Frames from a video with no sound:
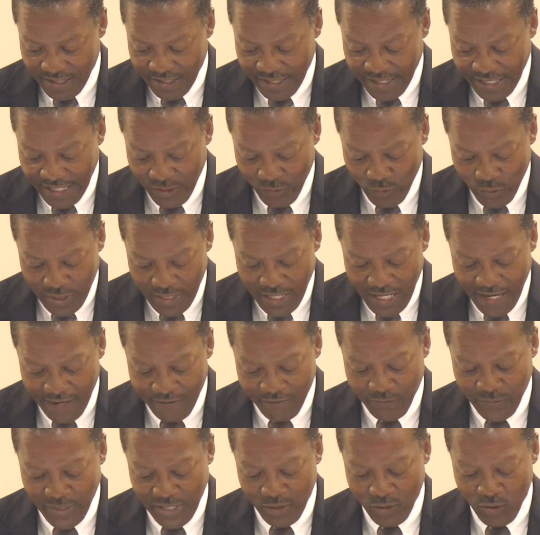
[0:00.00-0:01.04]
he would
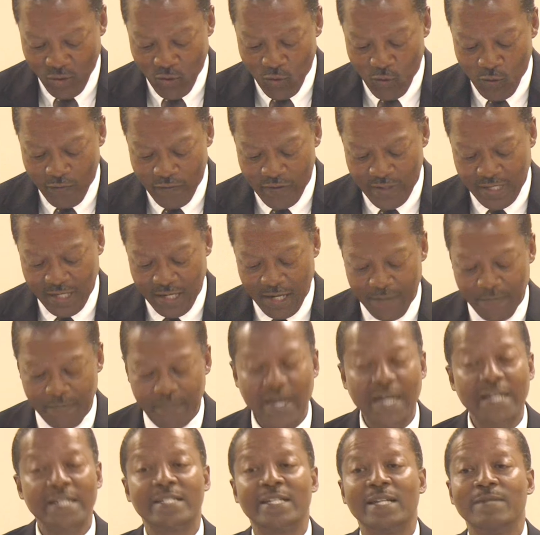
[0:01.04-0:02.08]
have been overcome
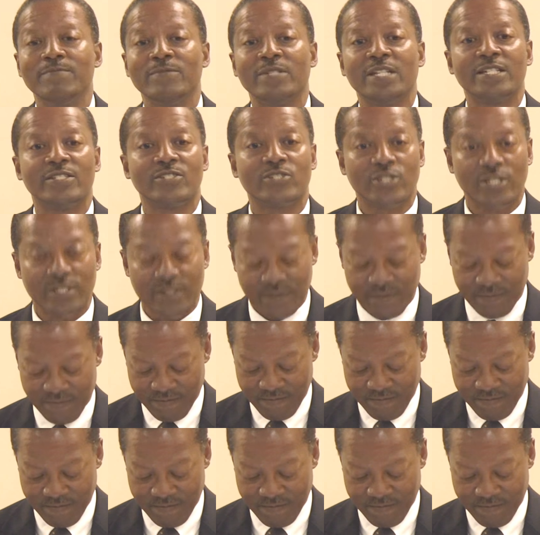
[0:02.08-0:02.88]
by temptation.